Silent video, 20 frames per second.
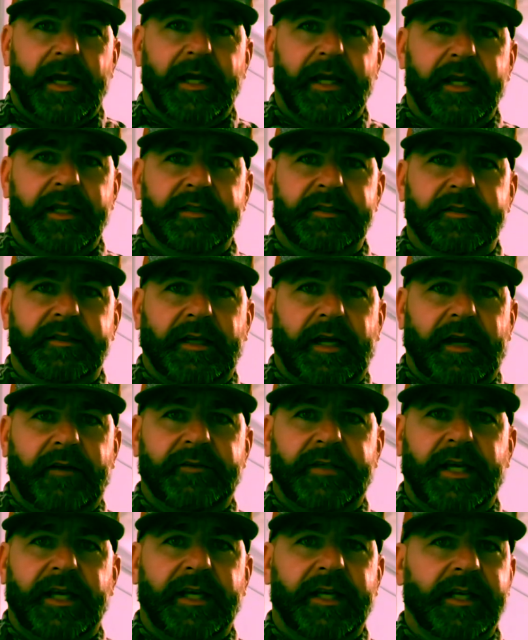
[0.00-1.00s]
I've
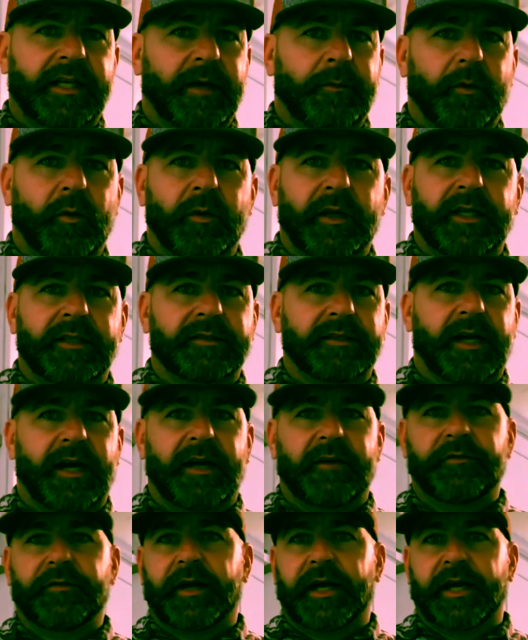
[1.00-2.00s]
taken a couple weeks
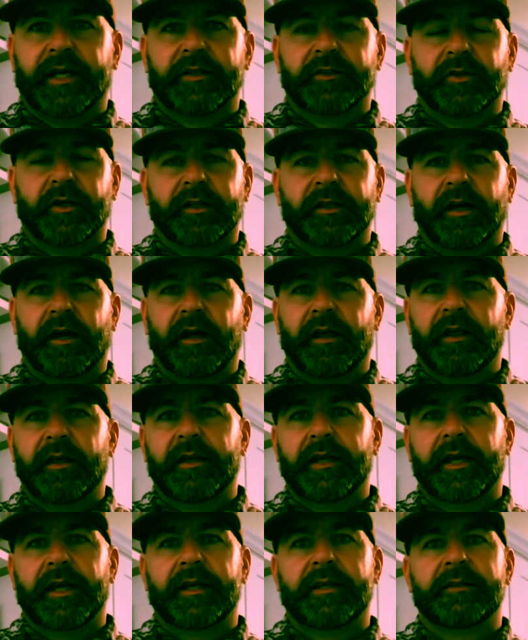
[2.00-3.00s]
off. I enjoyed the
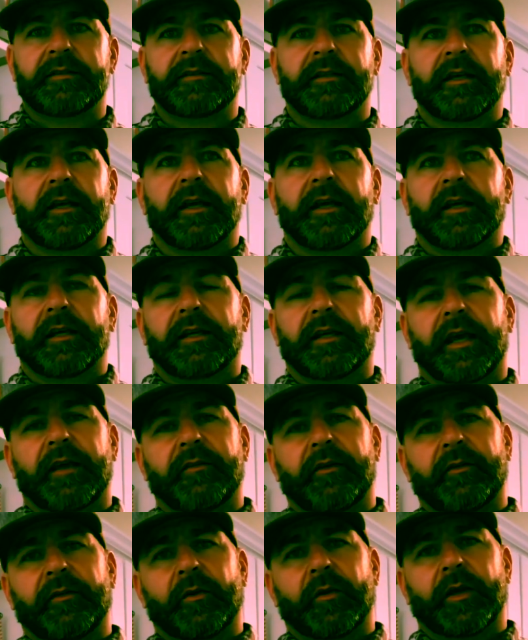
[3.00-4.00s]
holidays.
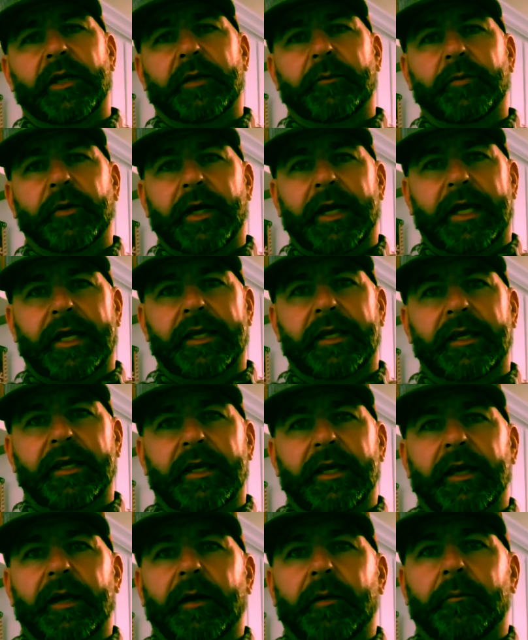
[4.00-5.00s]
Gave everyone a break.
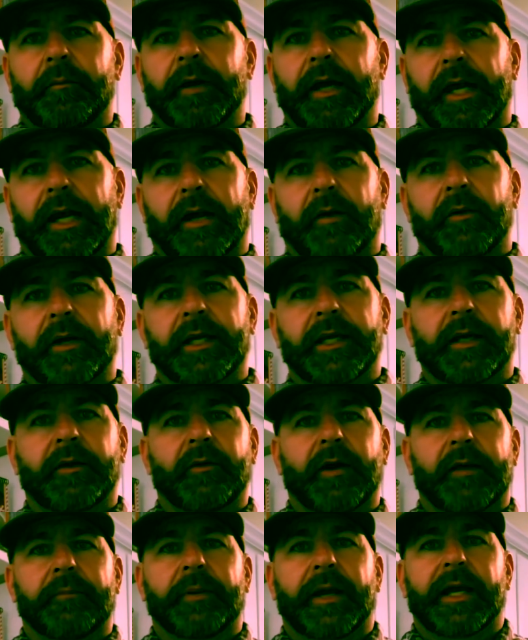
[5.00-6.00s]
But I want to get
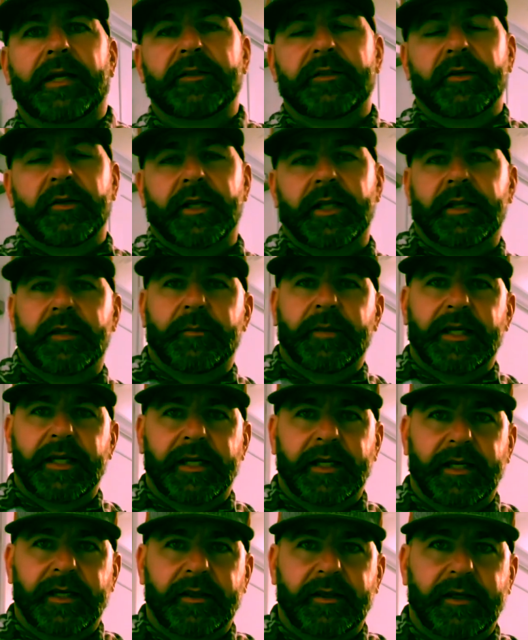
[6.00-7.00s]
right back to it at the
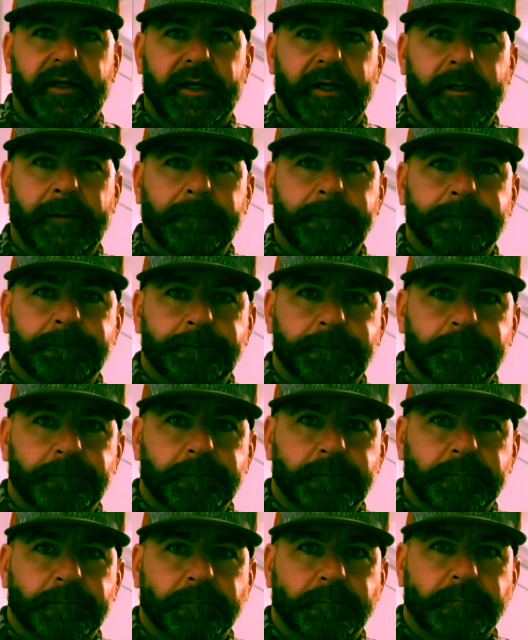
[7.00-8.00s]
beginning of the year.
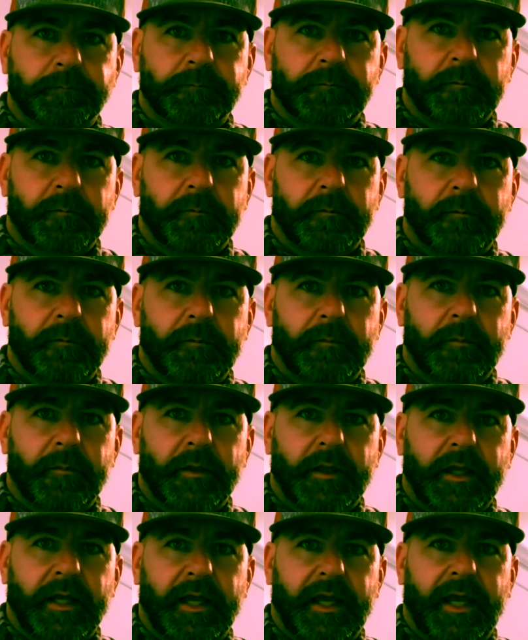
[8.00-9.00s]

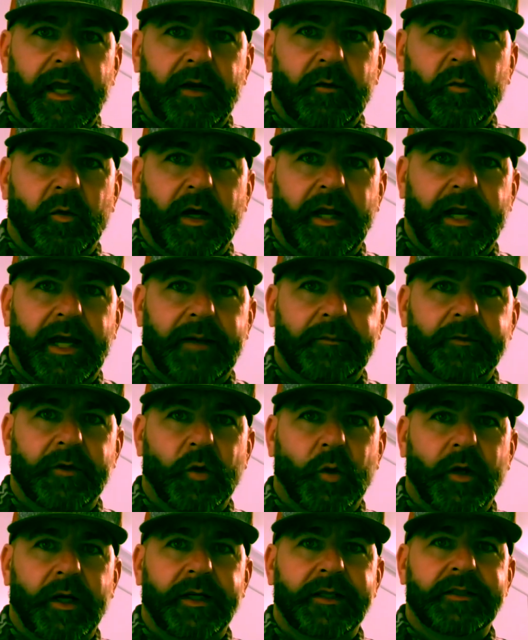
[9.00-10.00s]
And what I'm
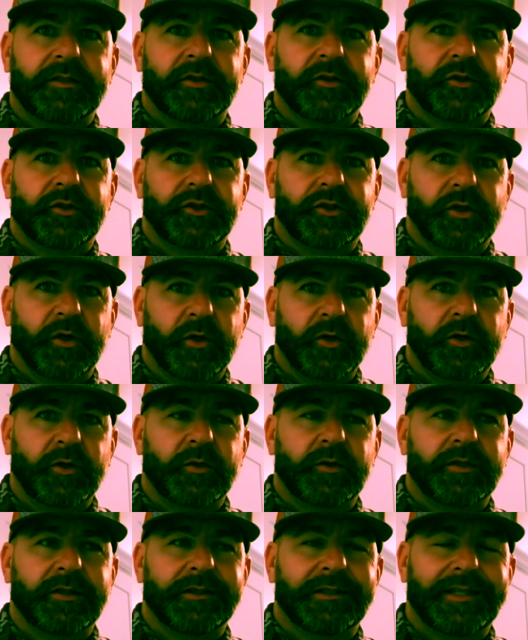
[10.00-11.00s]
going to show you
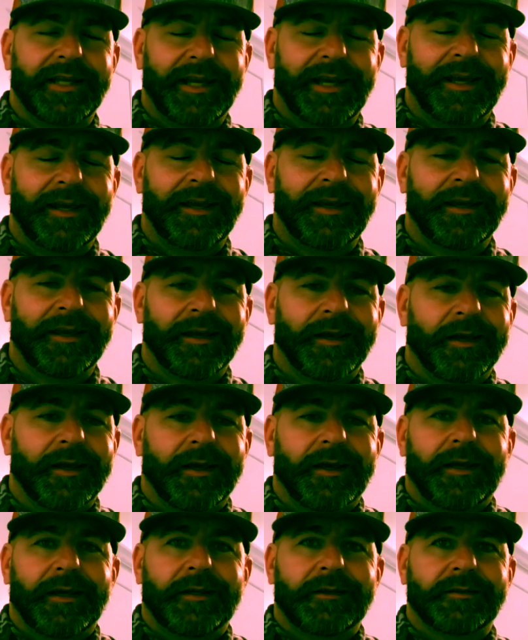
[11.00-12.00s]
today
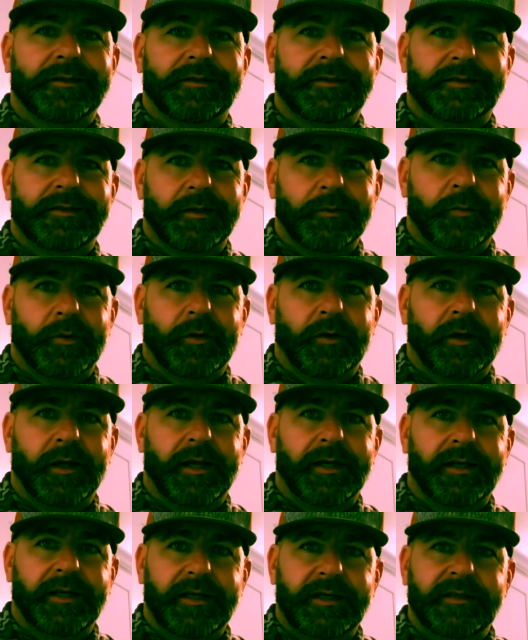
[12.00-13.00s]
is a simple
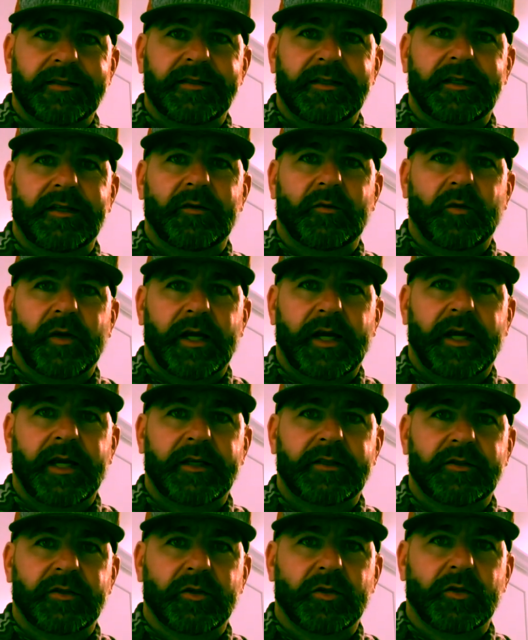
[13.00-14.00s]
and easy way
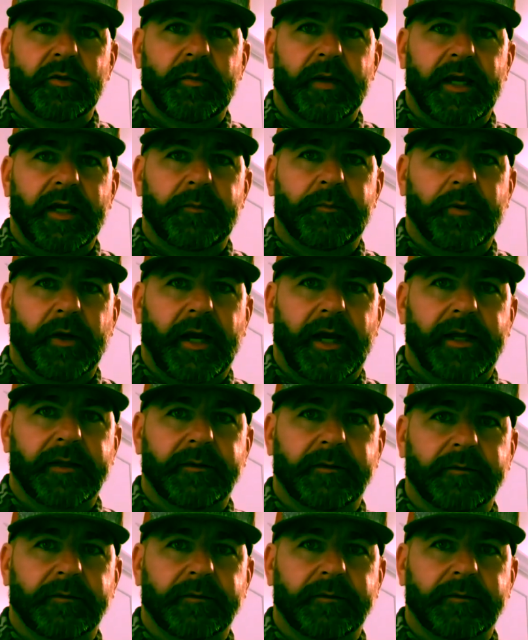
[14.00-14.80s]
to bake bread.